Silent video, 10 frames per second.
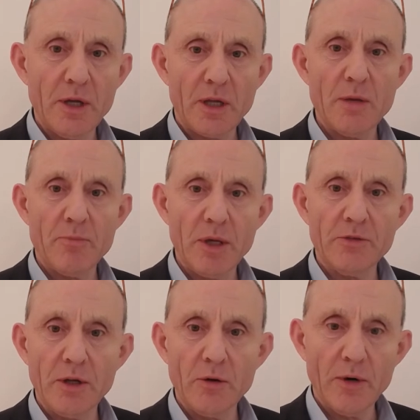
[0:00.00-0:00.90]
K, P,
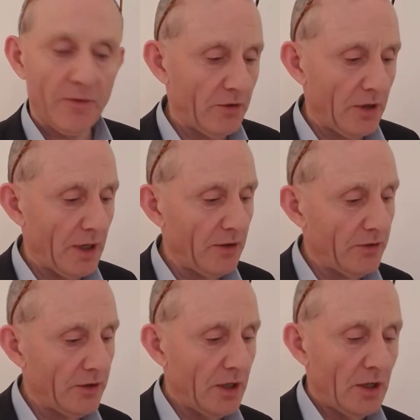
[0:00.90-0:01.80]
C, O, F, G, S.
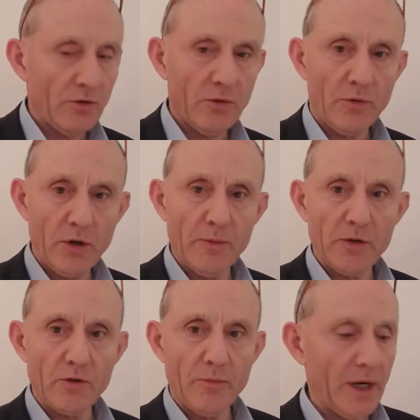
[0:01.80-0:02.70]
So humans,
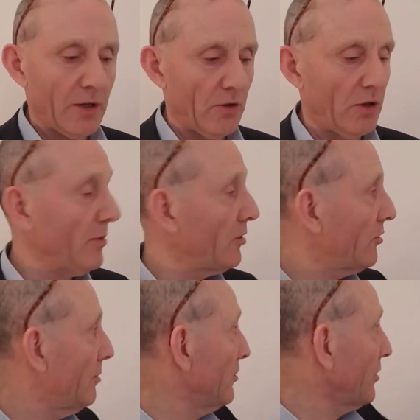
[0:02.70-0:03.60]
going back to humans,
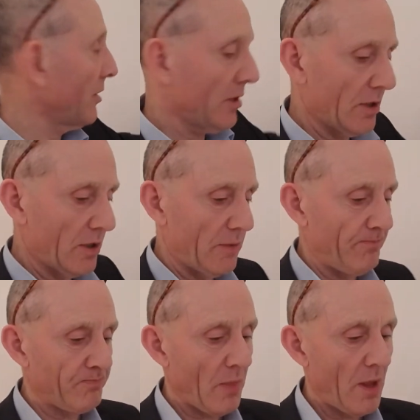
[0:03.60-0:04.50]
humans are kingdom,
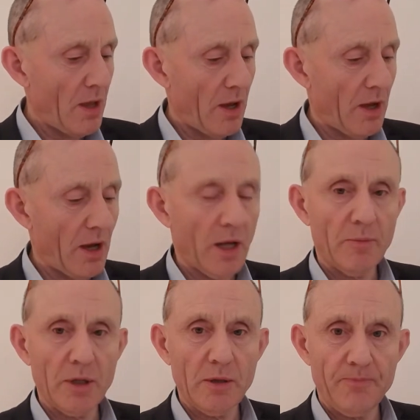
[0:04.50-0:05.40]

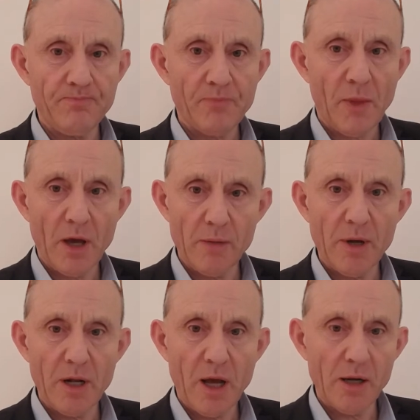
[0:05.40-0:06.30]
animal,
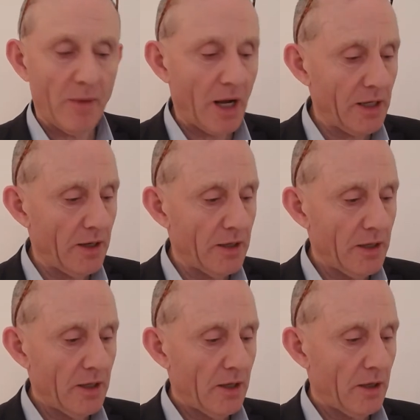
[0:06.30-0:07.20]
animalia,
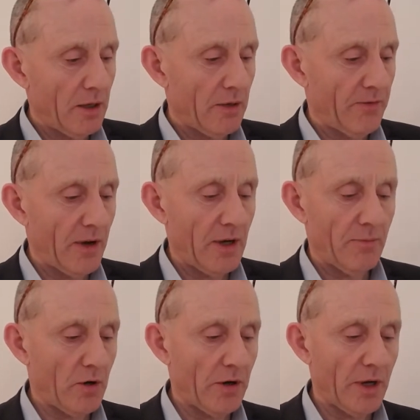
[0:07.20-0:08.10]
phylum,
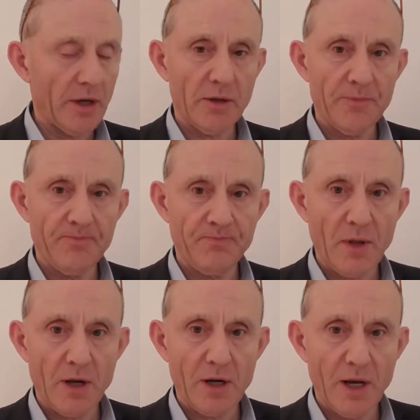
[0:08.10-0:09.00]
chordata,
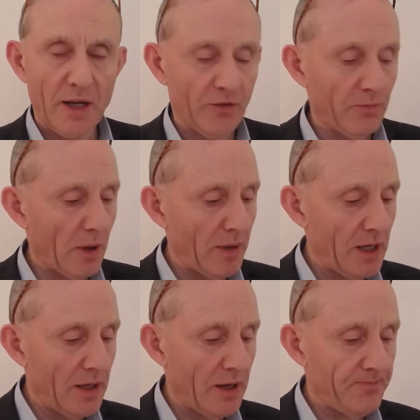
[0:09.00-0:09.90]
class,
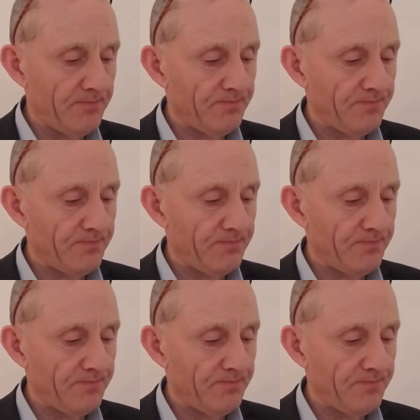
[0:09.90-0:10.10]
mammalia,